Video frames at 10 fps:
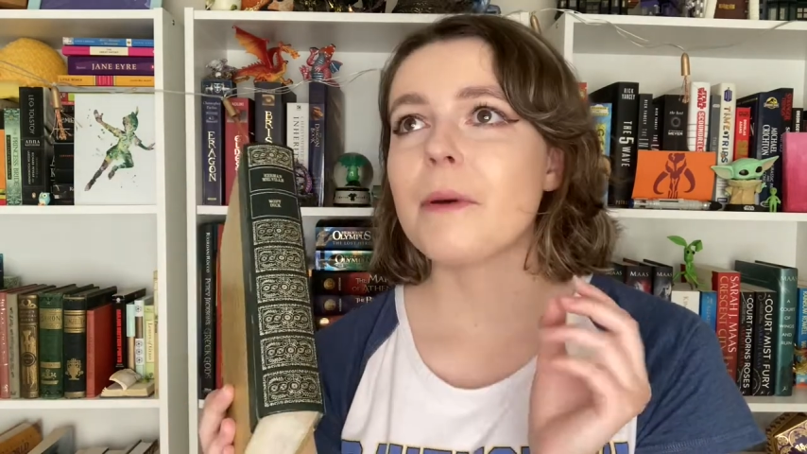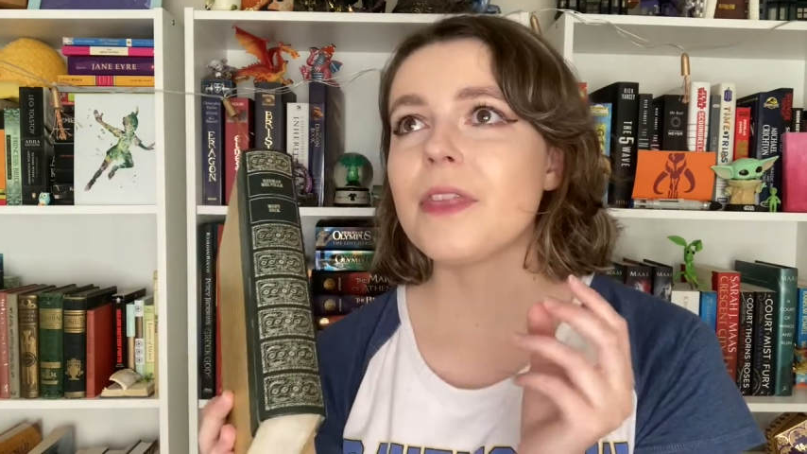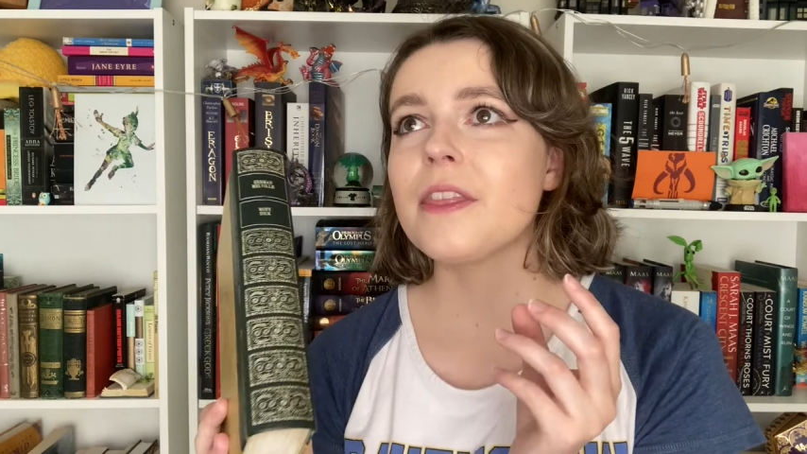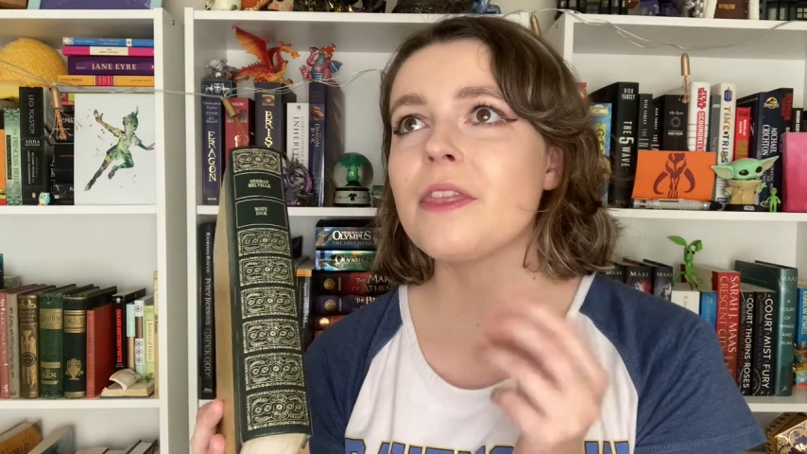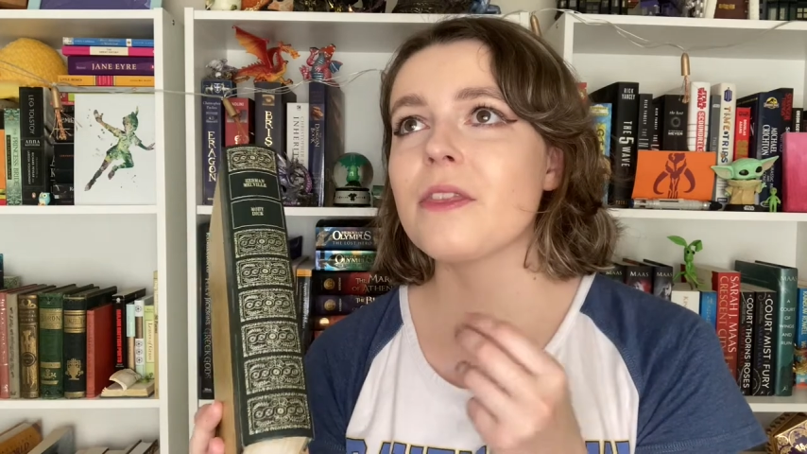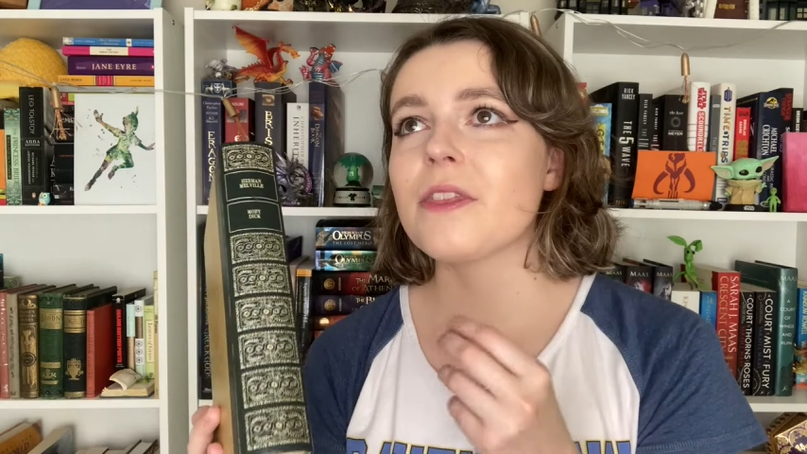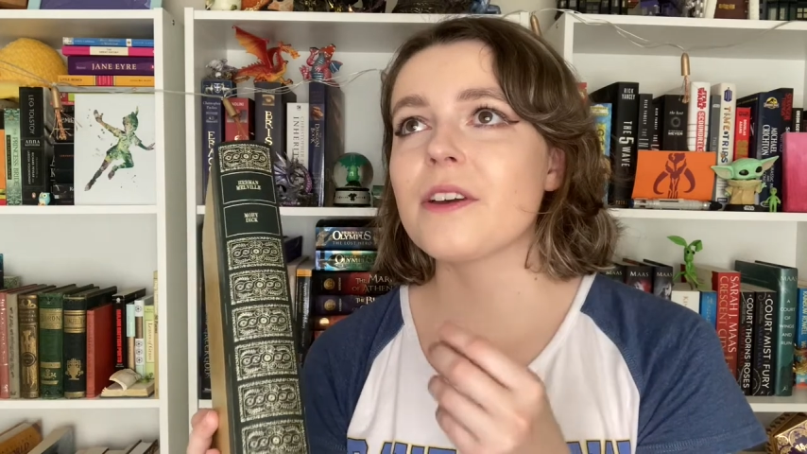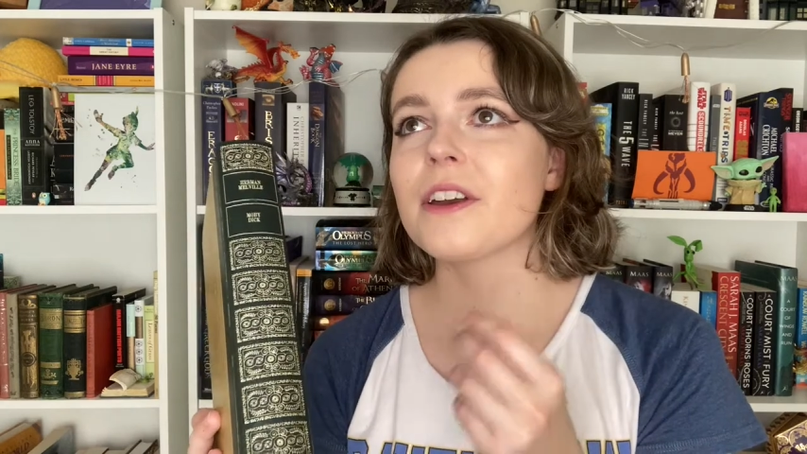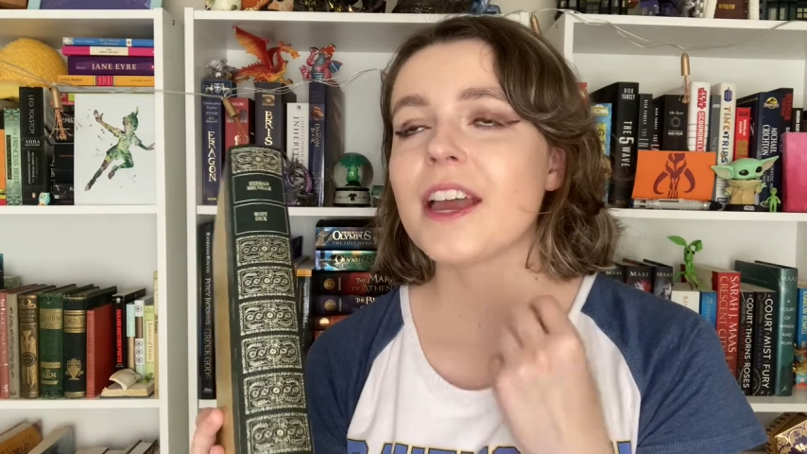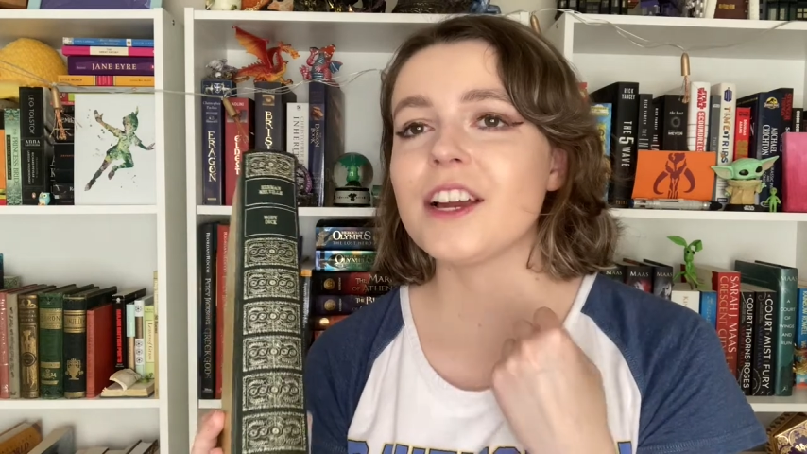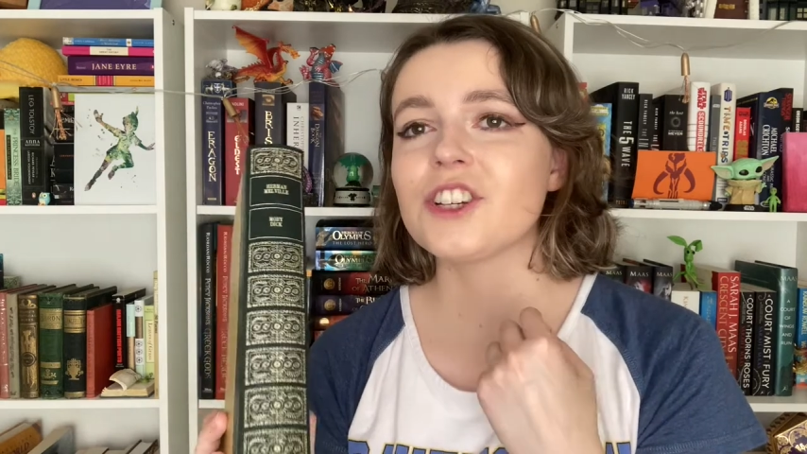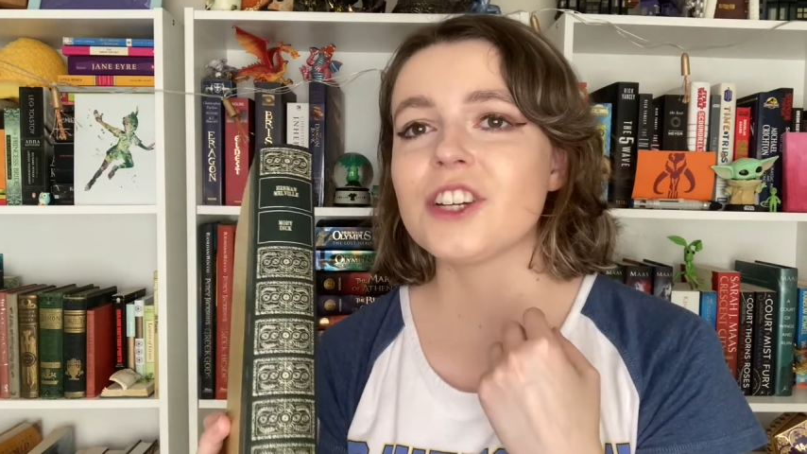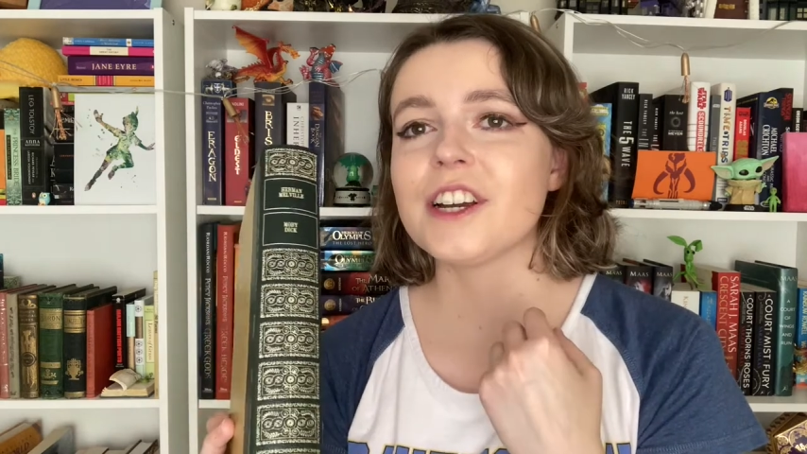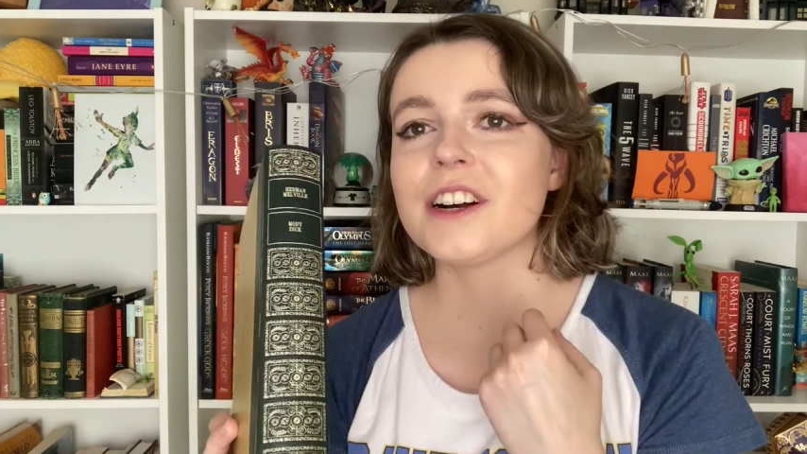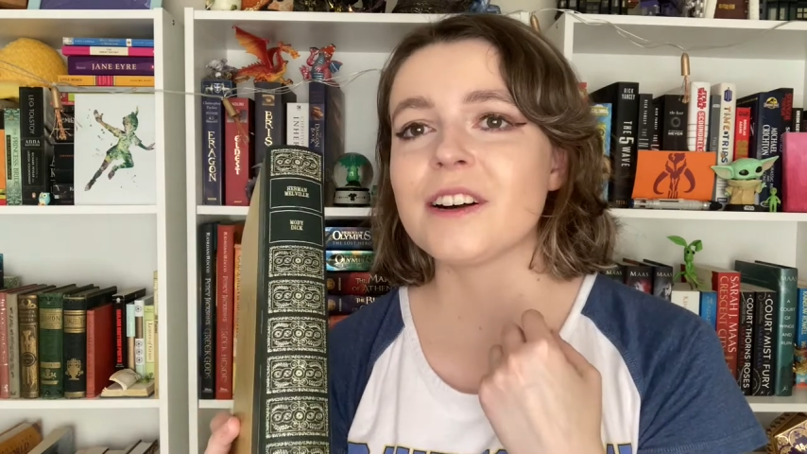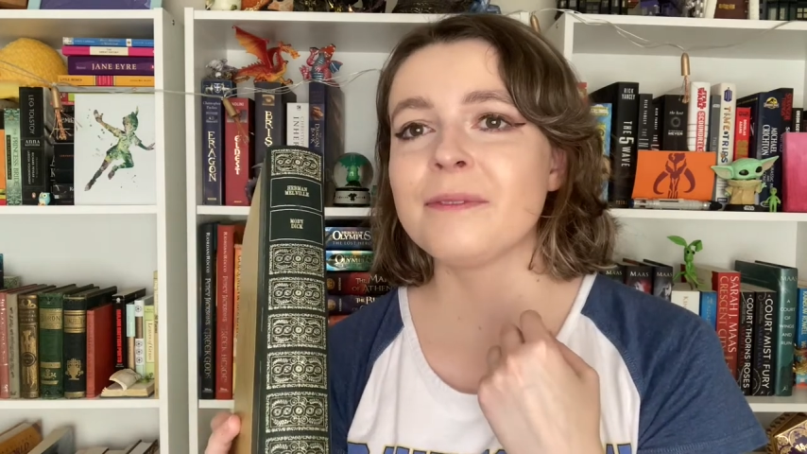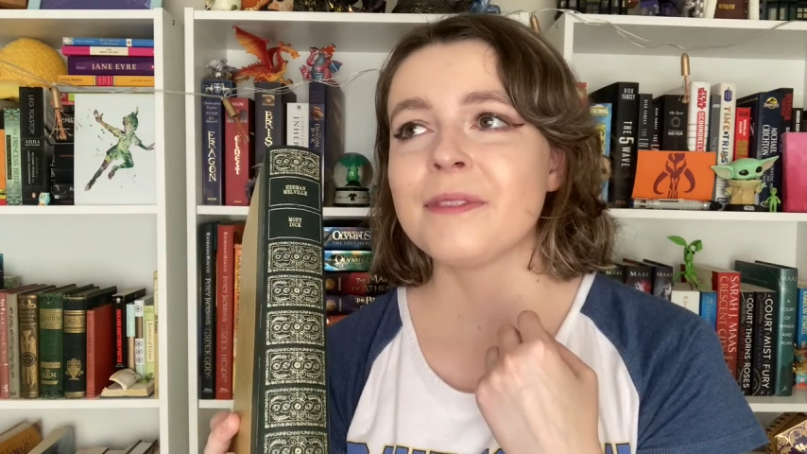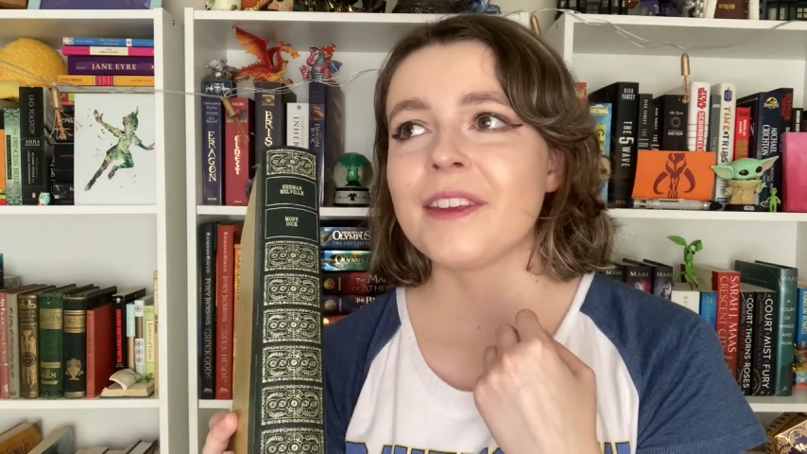but then the cashier